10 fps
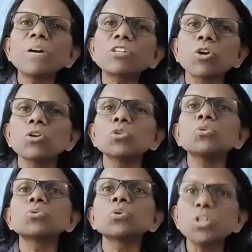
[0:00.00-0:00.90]
for 12
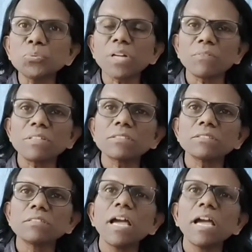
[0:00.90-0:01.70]
to 24 hours